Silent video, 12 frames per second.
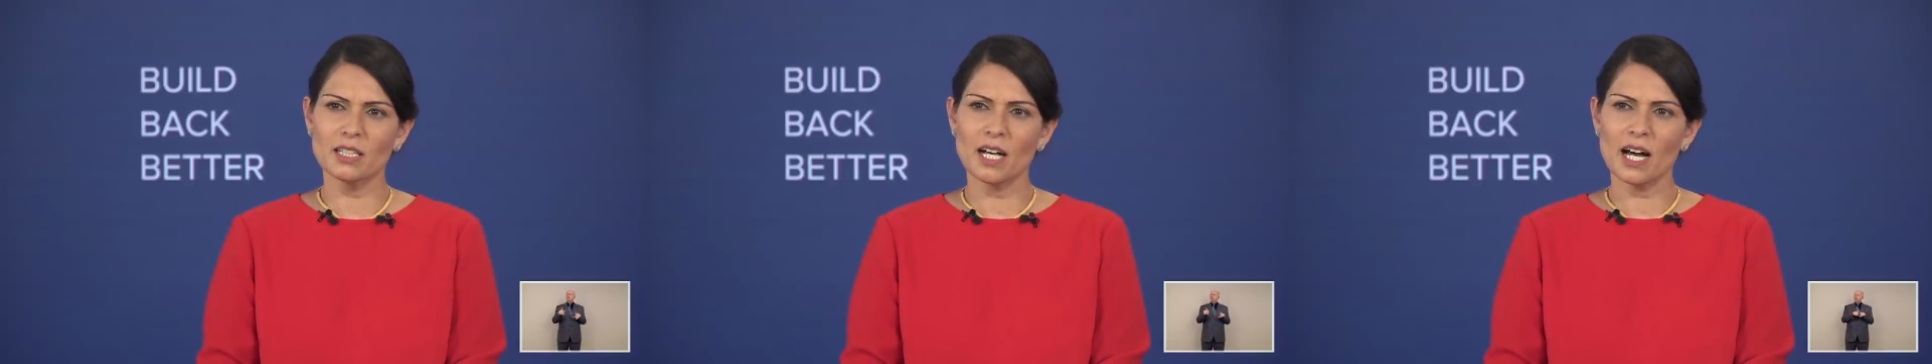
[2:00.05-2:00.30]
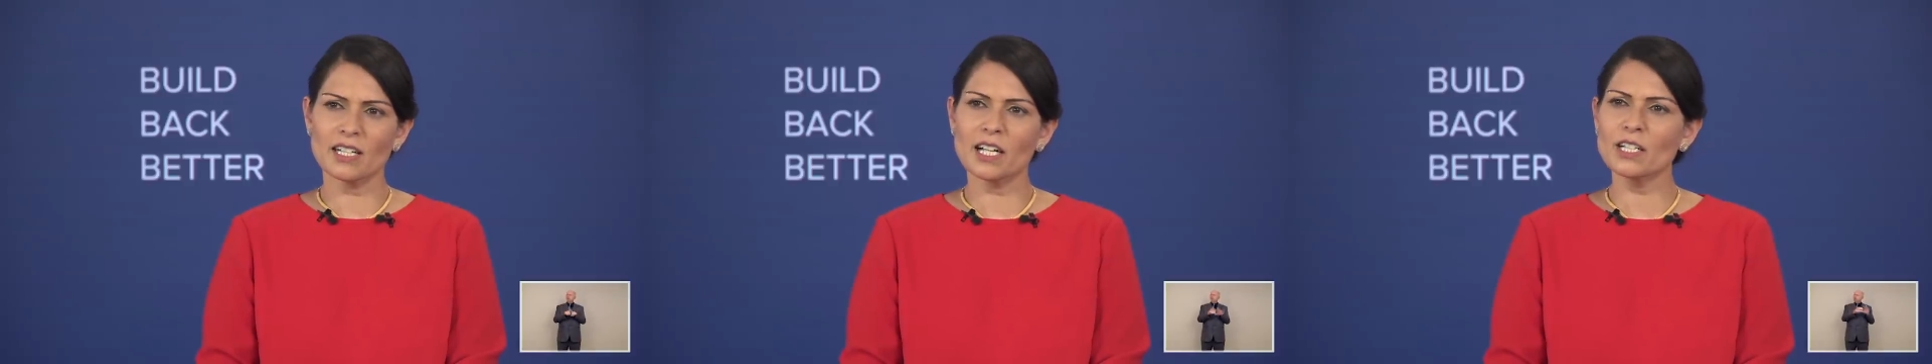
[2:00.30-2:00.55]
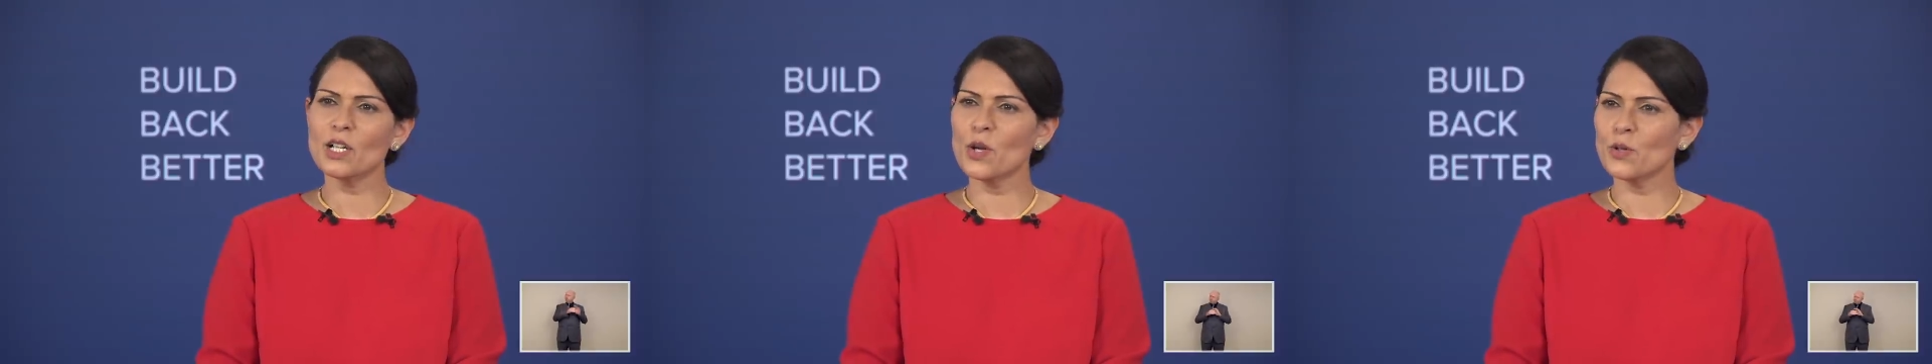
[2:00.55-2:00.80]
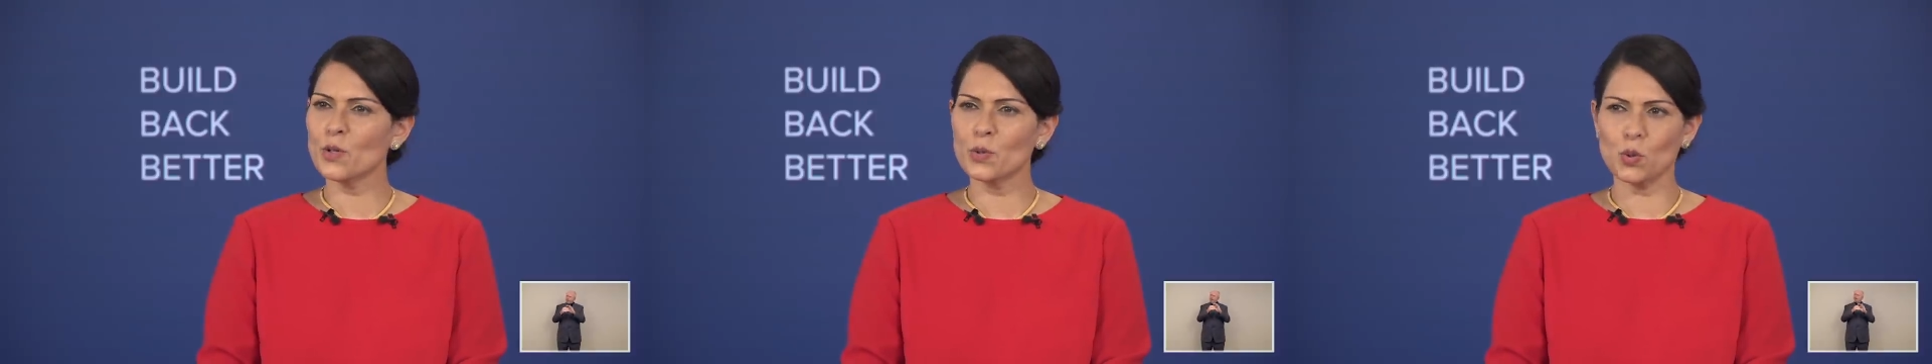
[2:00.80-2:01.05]
And I know
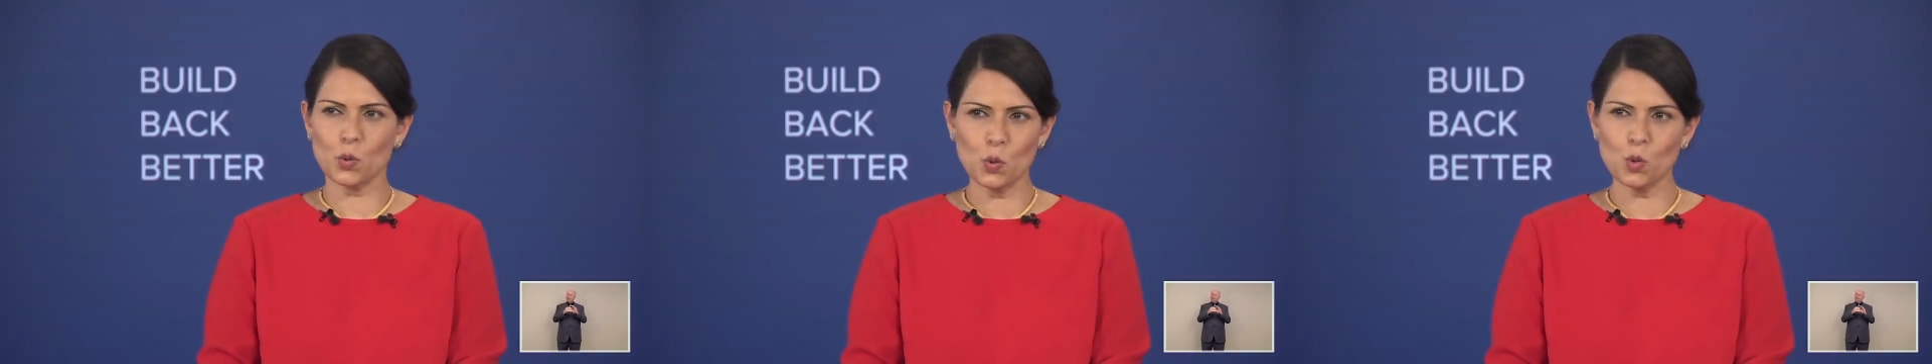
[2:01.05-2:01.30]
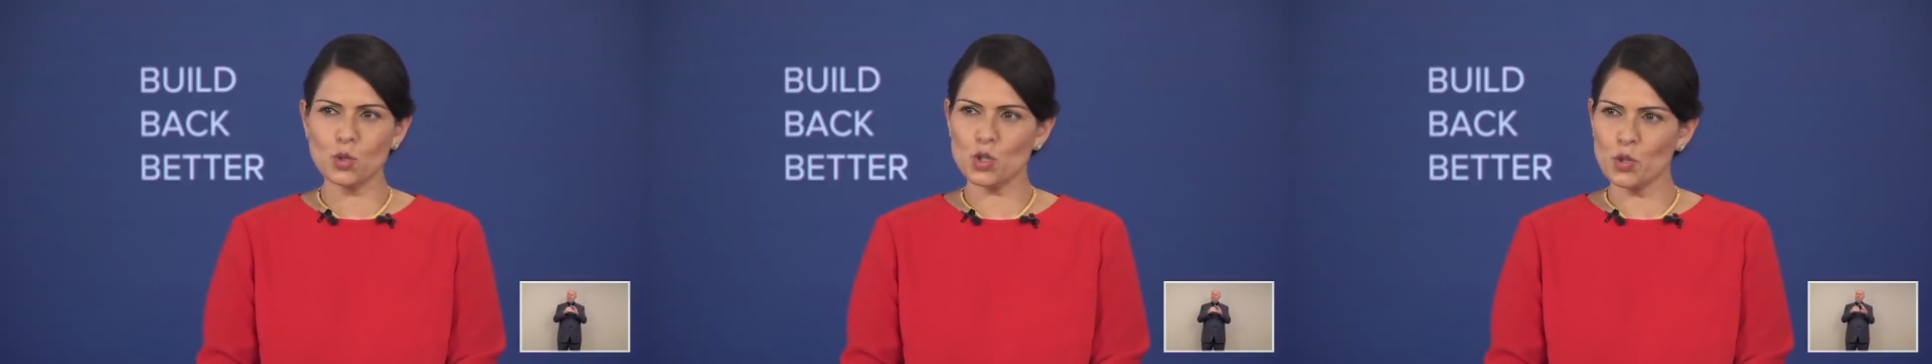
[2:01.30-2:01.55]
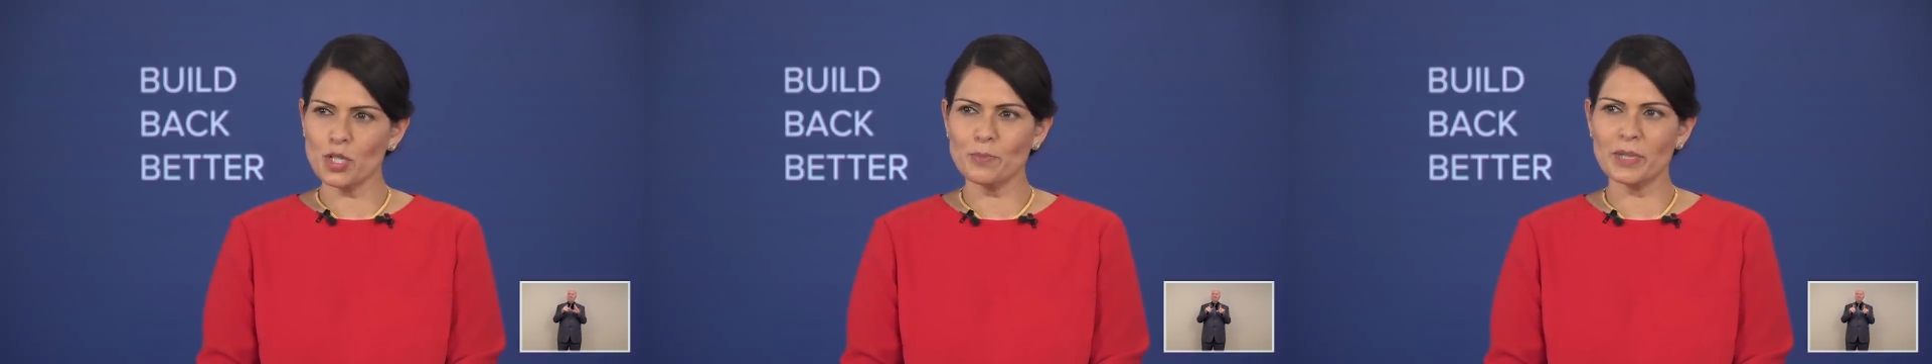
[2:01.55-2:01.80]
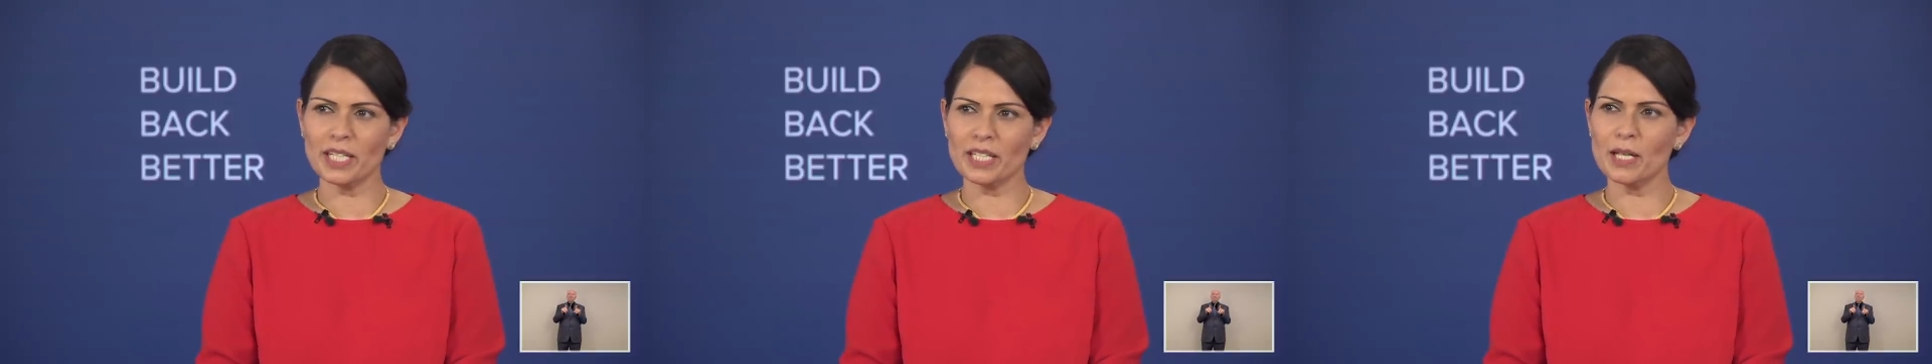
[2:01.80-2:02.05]
you will all join
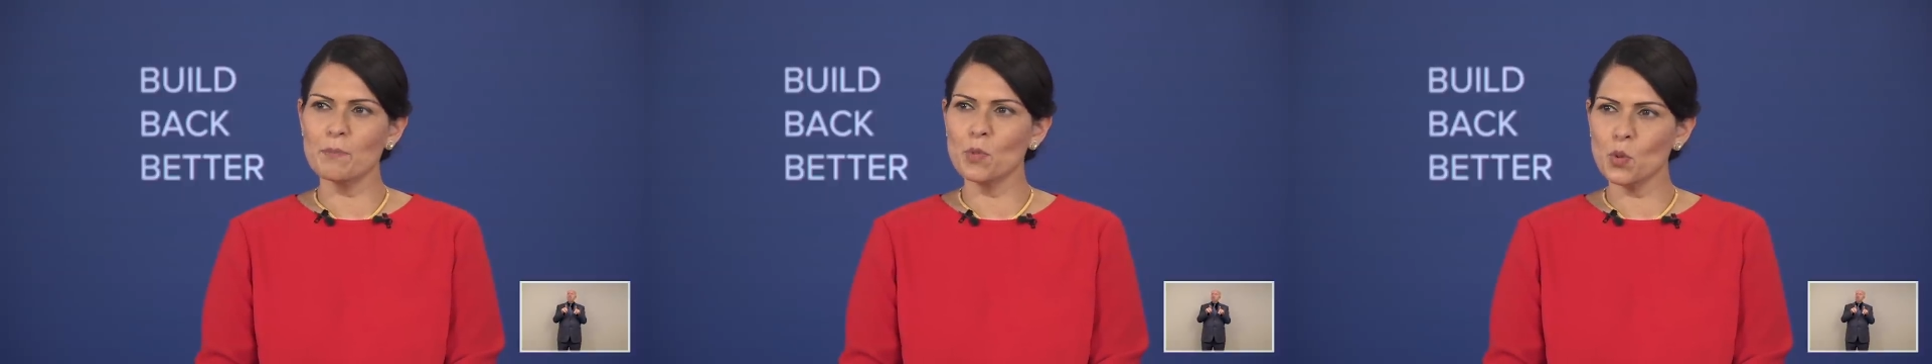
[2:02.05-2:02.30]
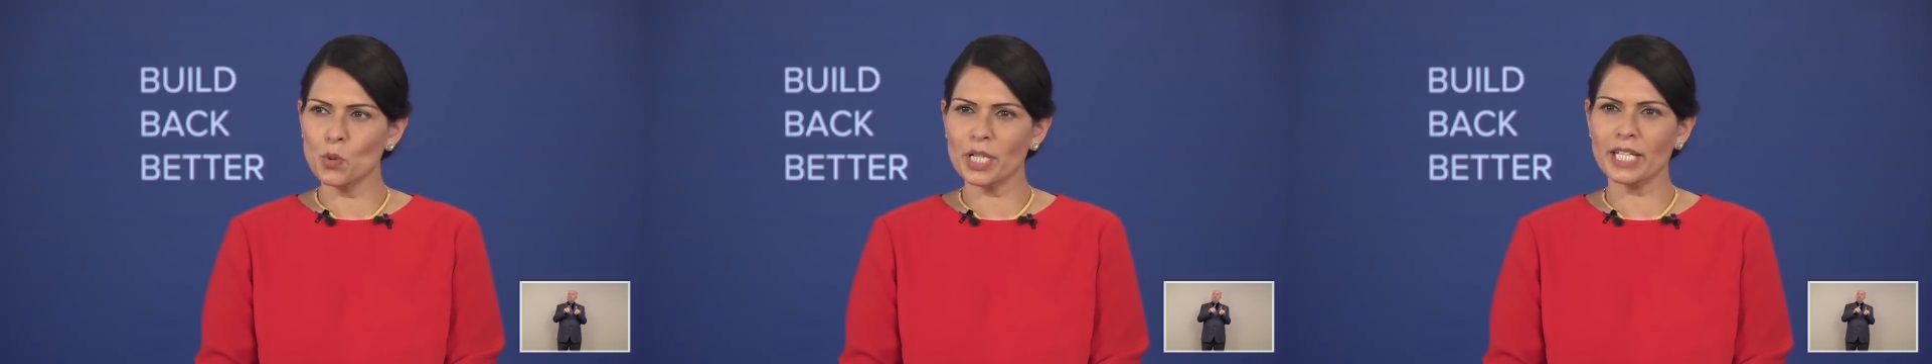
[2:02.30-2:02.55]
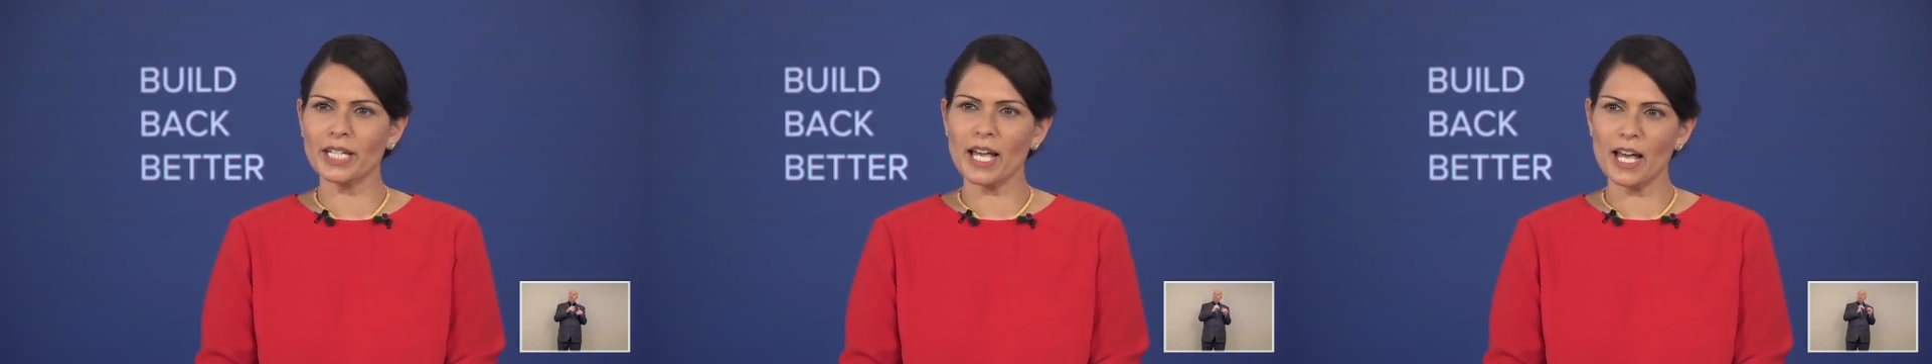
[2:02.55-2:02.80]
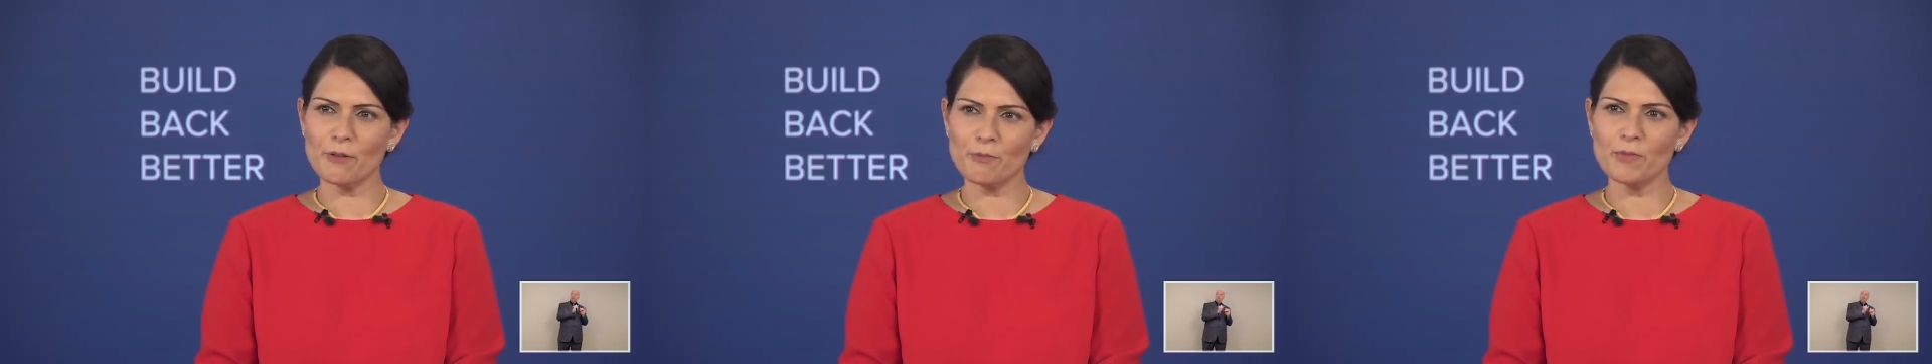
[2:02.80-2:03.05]
me in mourning
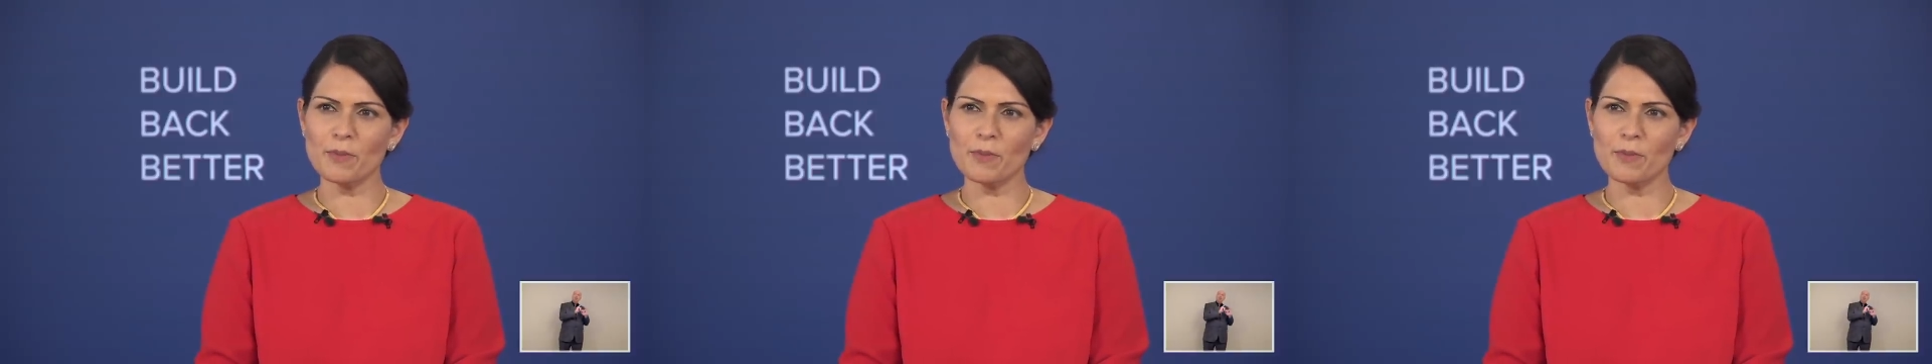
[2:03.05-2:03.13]
every